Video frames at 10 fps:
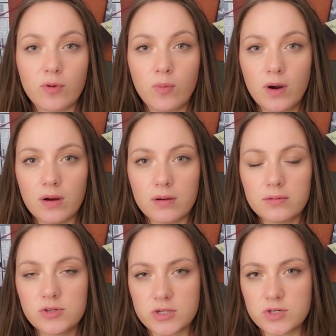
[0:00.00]
for work,
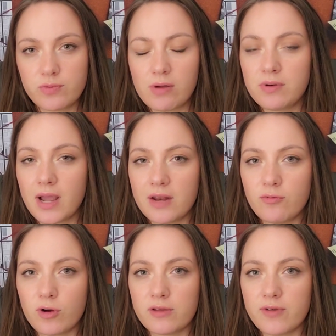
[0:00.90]
just around
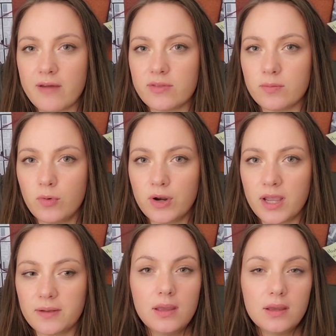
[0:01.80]
9:45 in the
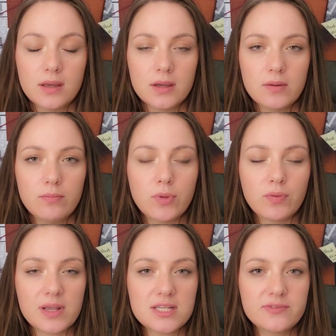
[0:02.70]
morning.
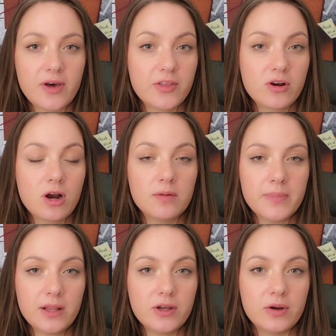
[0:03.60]
Maria's father,
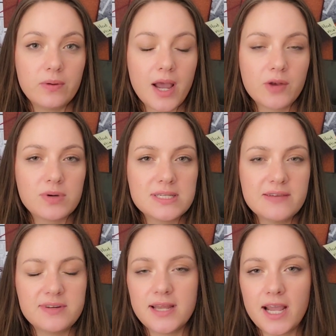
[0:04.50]
Carmelo, had
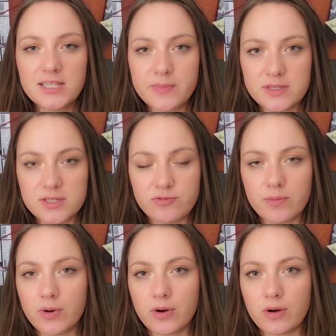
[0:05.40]
received a text message
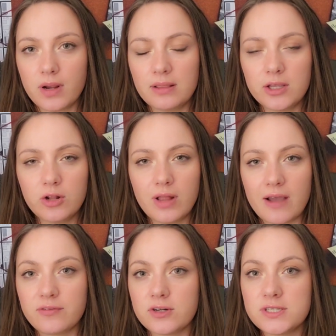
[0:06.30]
from her a little
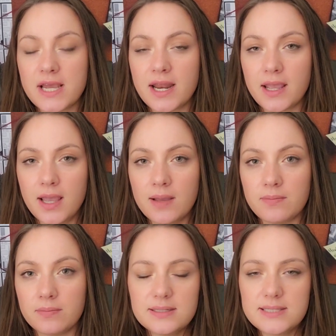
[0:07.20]
after 10
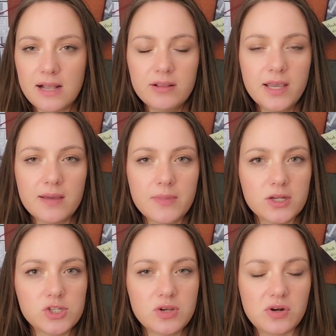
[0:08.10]
a.m., telling him
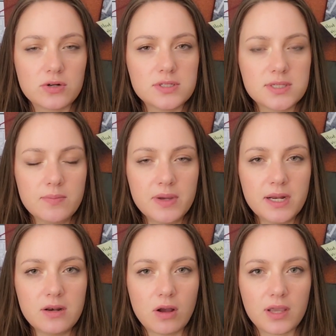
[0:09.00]
that she heard
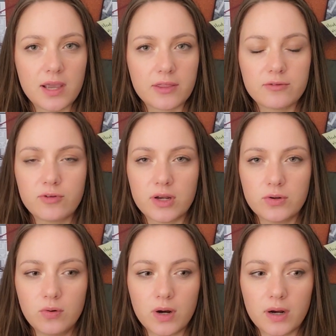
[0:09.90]
somebody knocking at the front
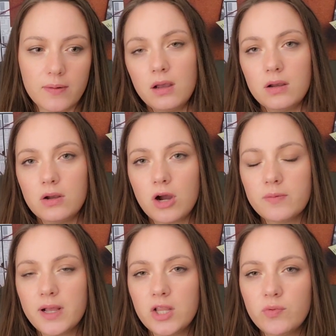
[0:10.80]
door.
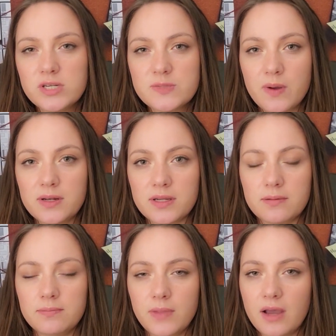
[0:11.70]
Carmelo
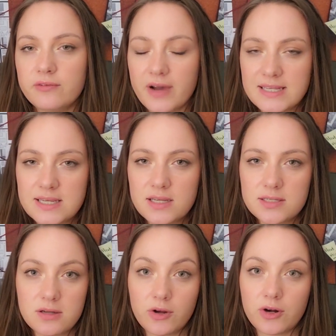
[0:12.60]
responded, advising
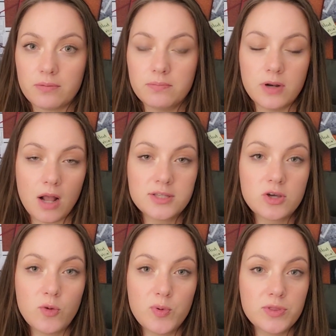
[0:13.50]
his daughter not
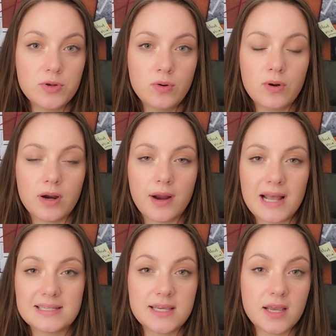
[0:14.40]
to open the door
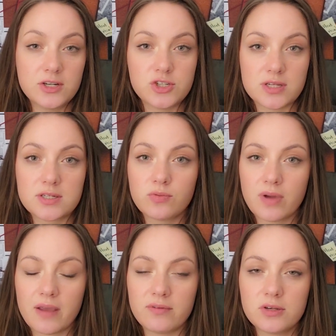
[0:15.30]
as he had just
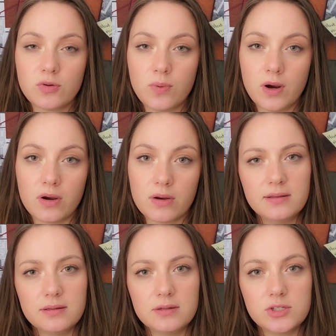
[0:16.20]
arrived to work.
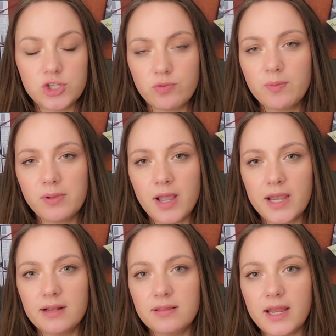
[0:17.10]
She
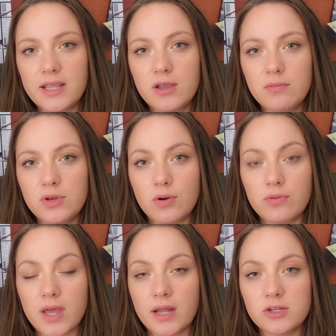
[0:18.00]
replied, letting him know
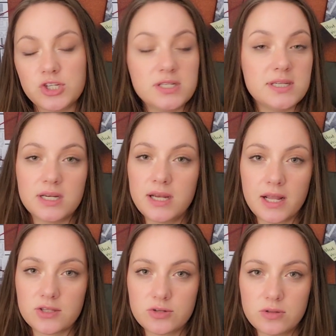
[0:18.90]
that she didn't
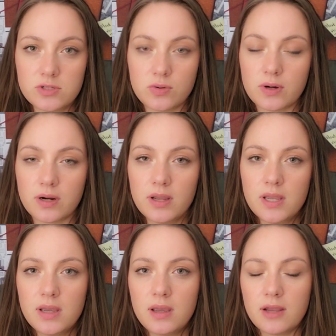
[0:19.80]
answer the door,
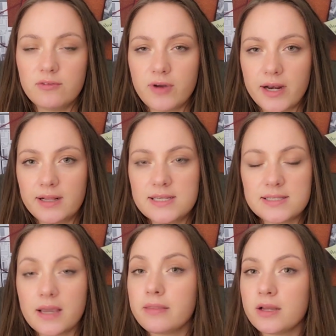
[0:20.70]
and finally
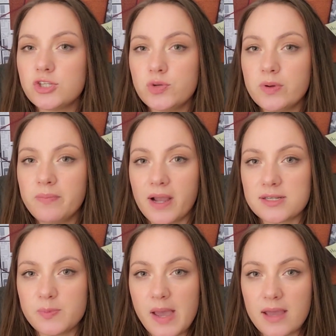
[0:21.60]
saying that she went back
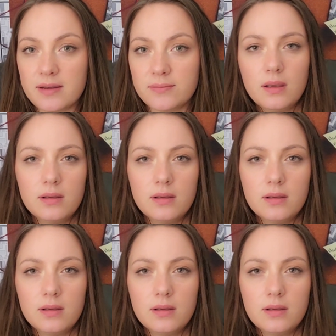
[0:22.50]
to bed.